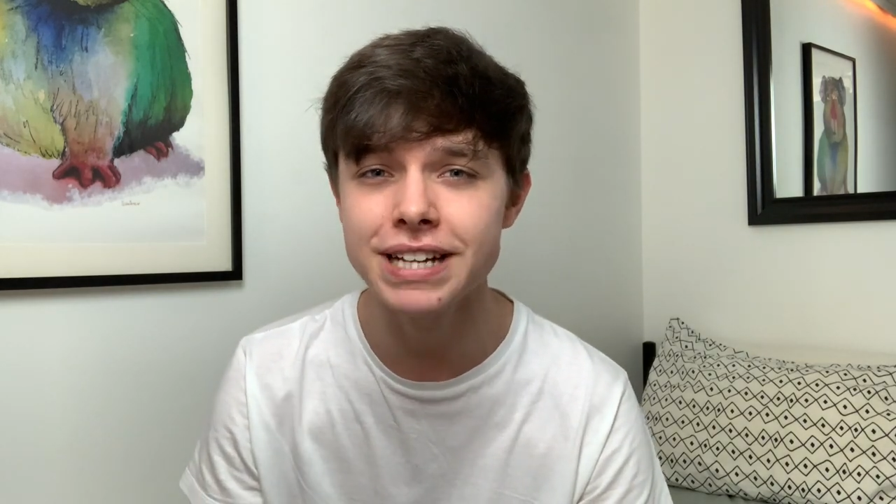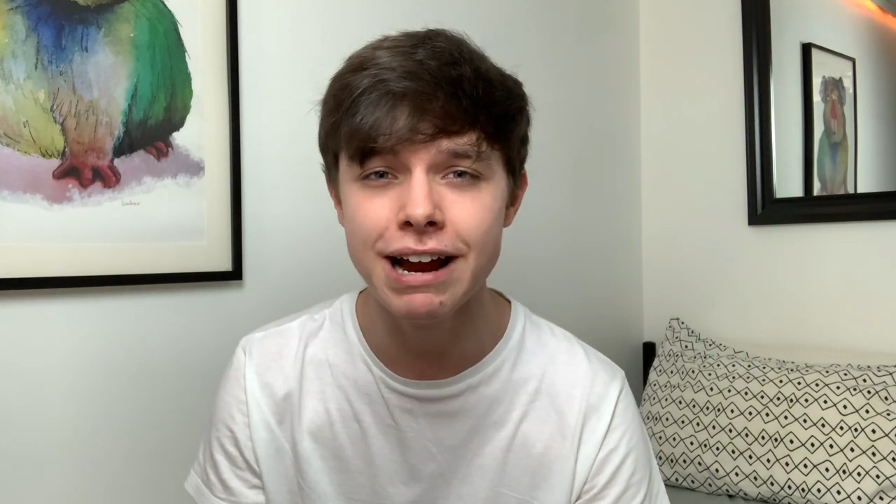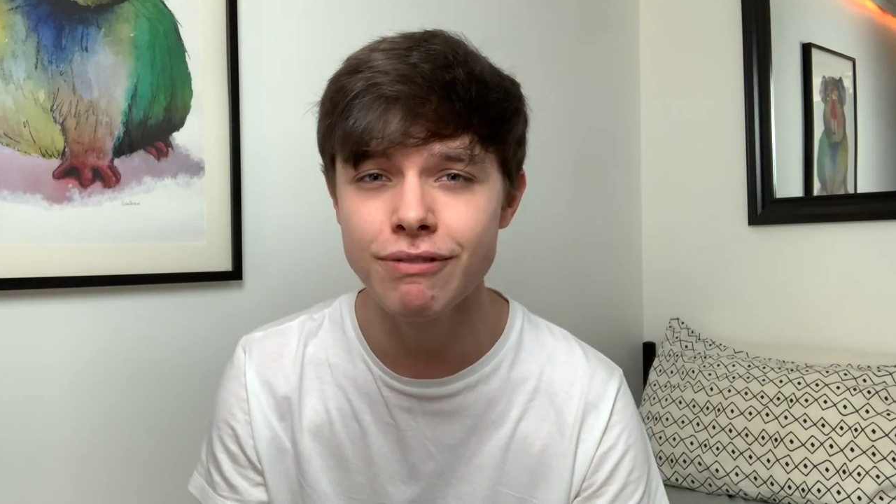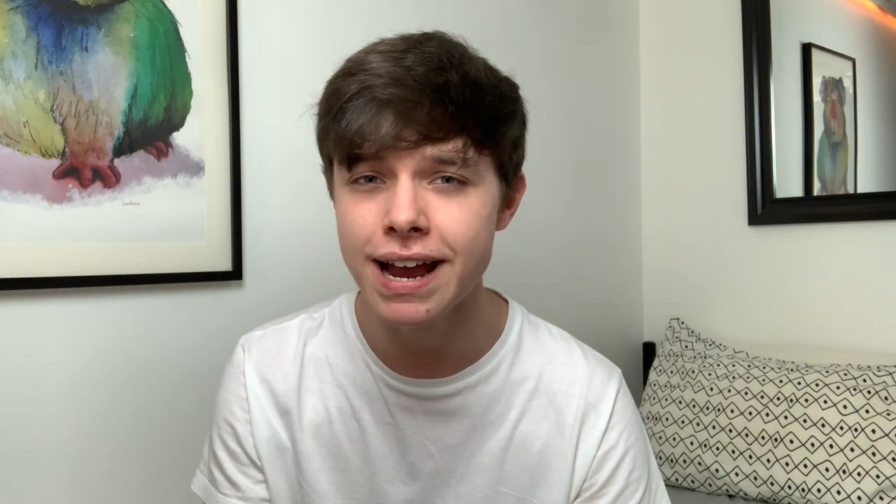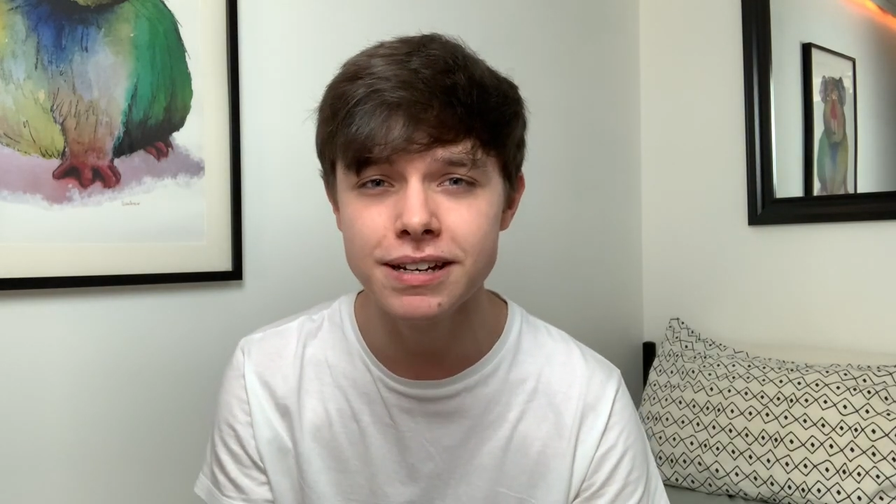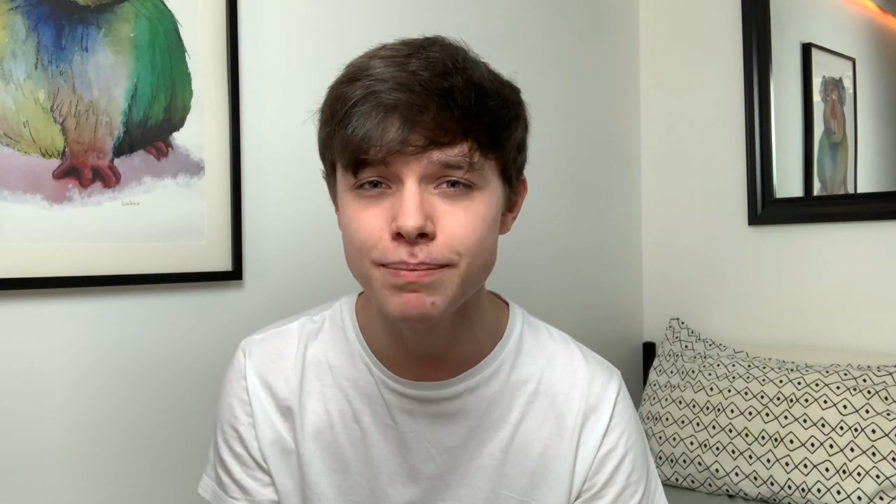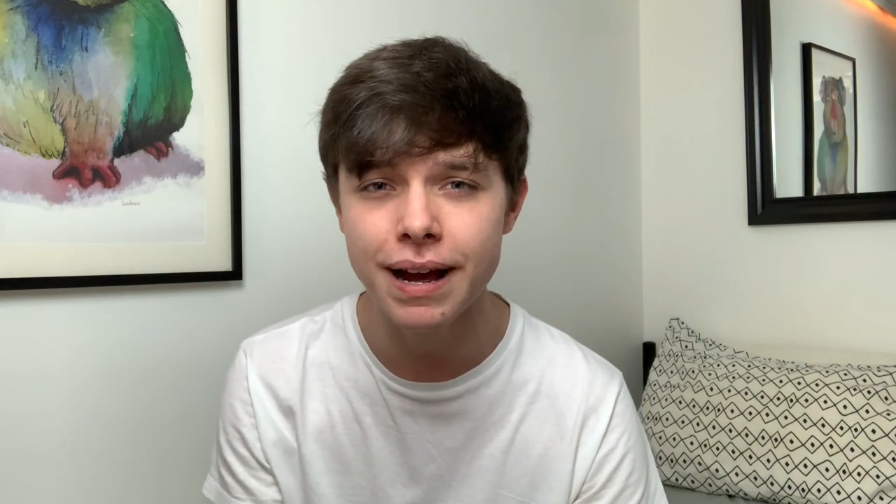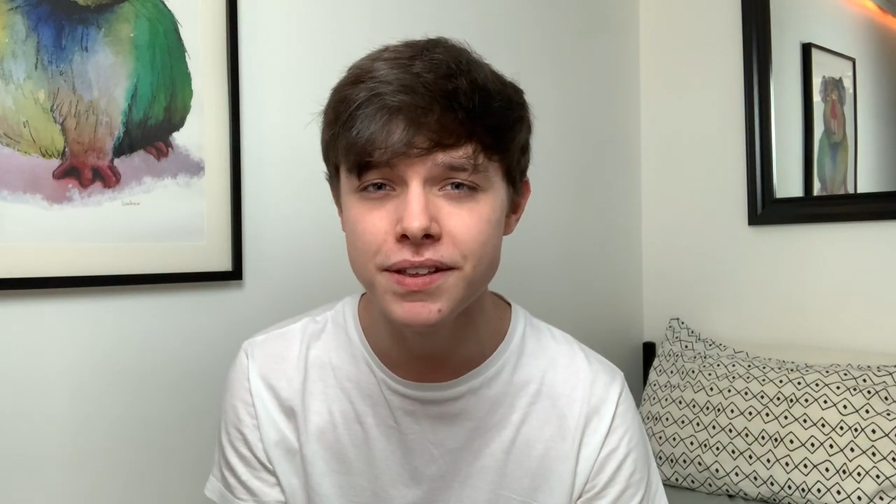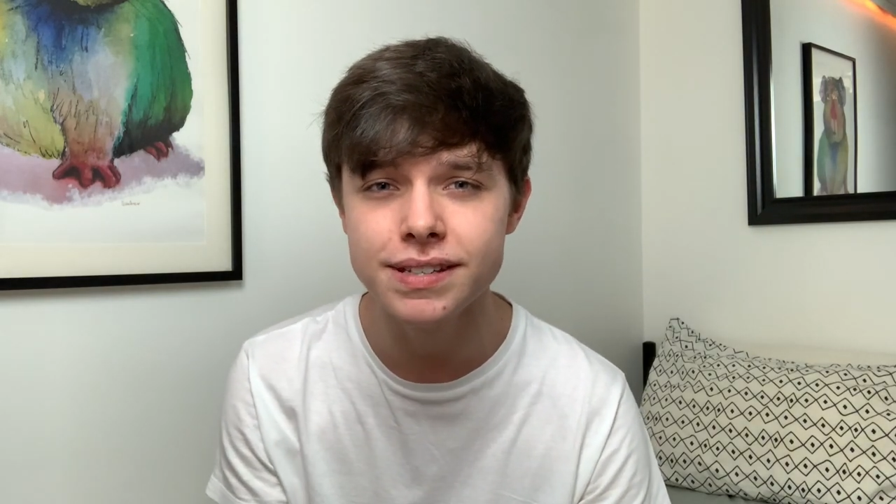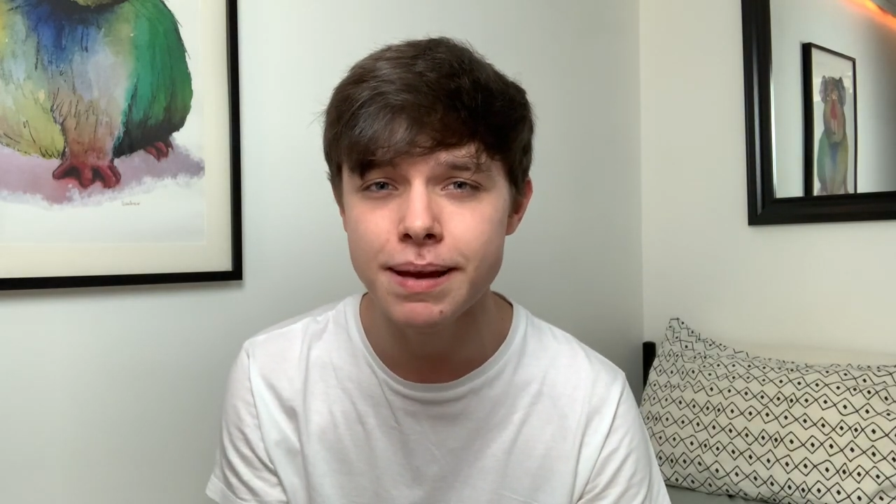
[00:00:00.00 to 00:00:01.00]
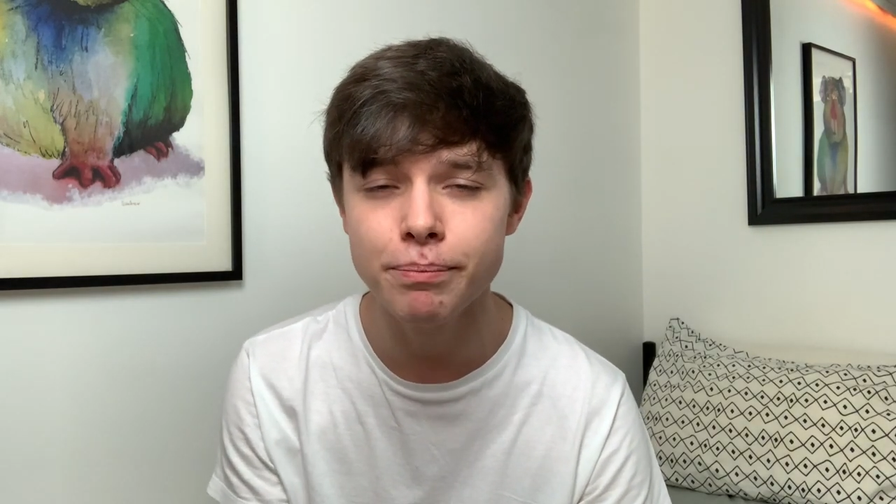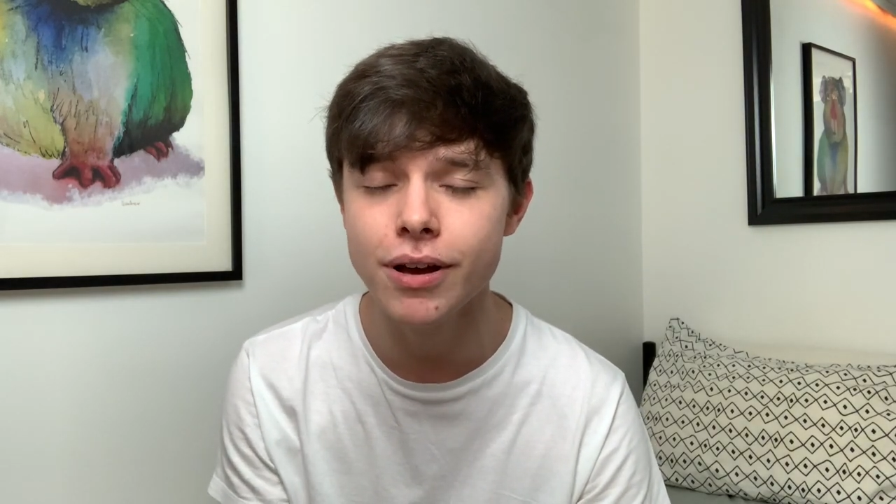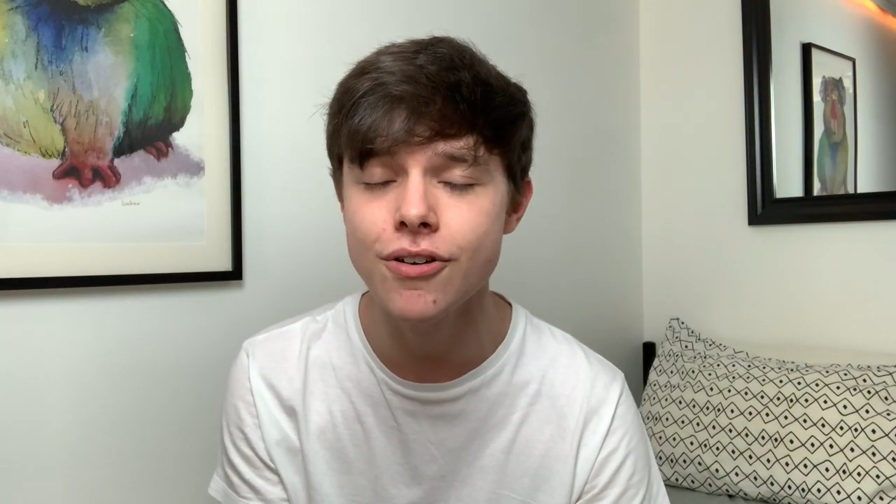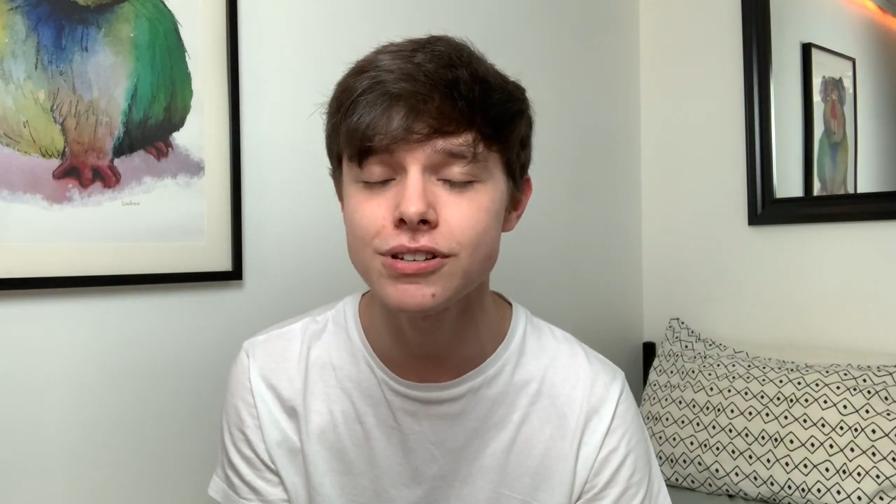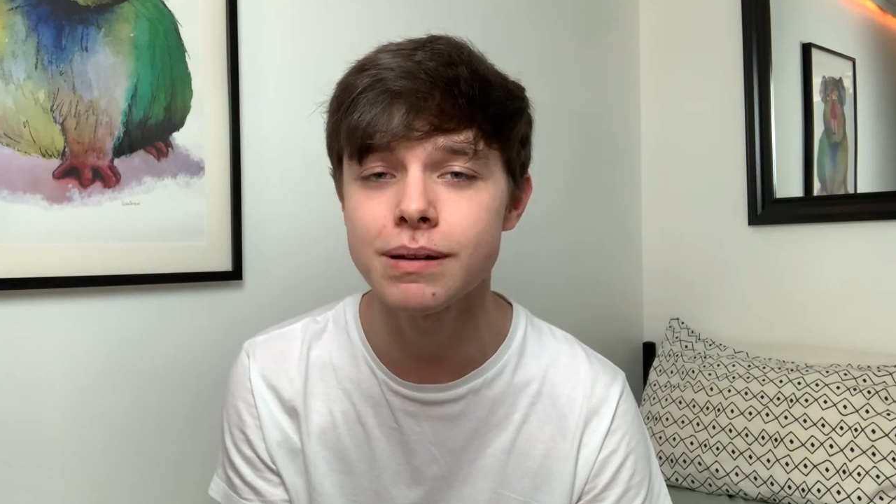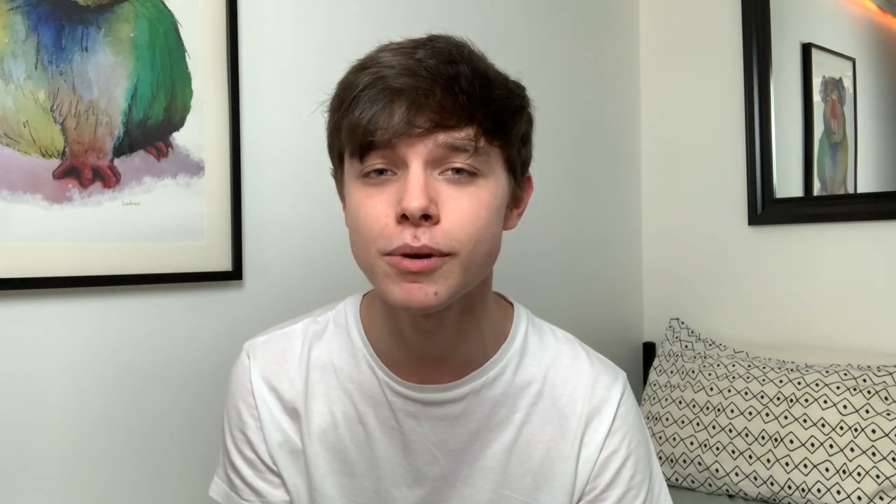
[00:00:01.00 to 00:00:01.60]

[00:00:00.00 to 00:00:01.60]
directed by the same person,